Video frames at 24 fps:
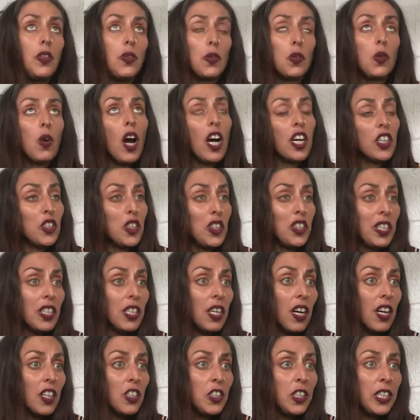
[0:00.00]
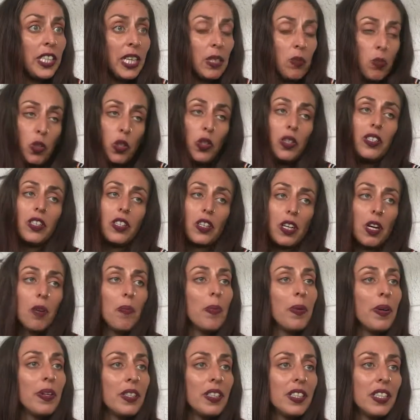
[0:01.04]
through Archie came to Europe,
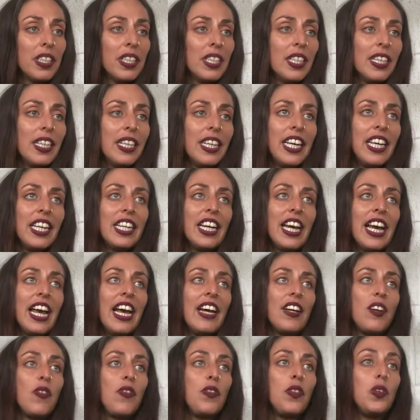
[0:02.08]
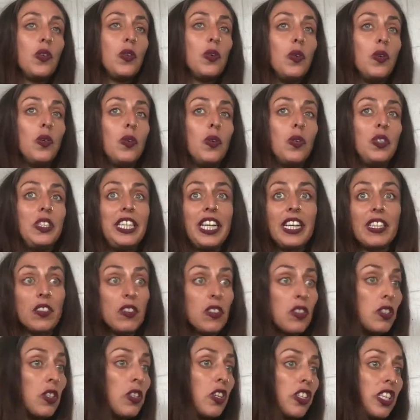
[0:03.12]
and I had a few
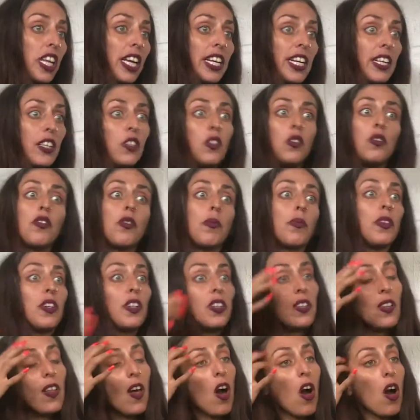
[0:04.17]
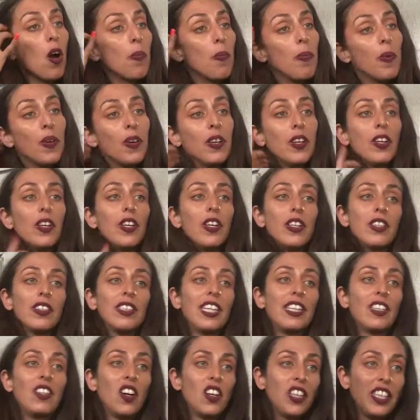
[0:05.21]
dancers that I knew from the club
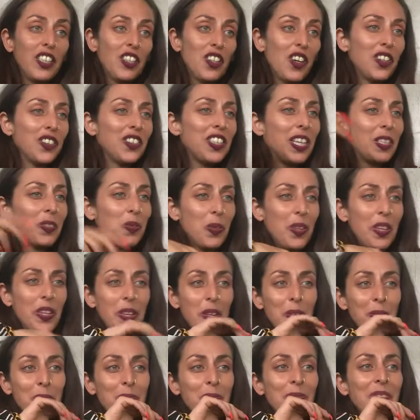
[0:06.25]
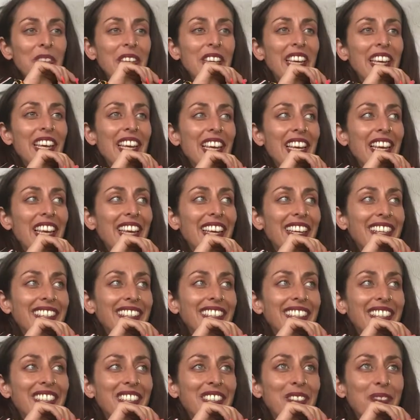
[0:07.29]
that got in contact with him, and
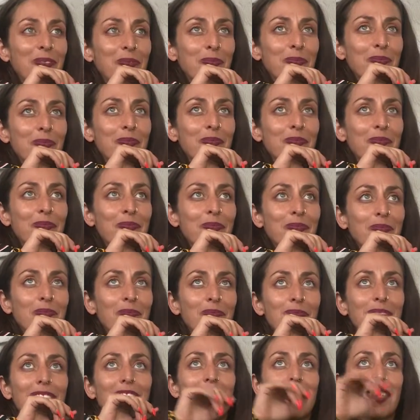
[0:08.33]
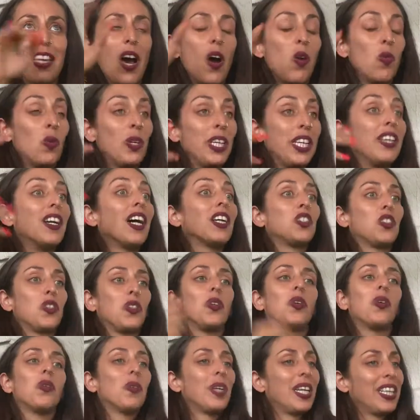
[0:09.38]
that's how we got to
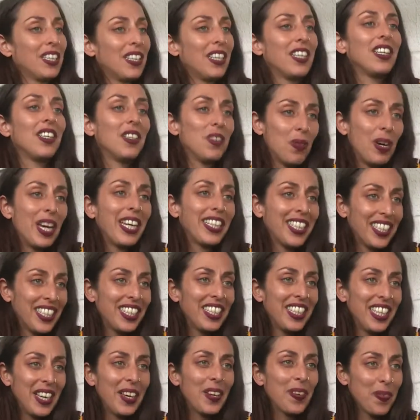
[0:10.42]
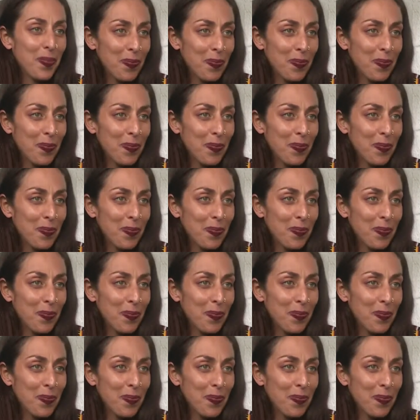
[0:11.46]
know whacking, yeah.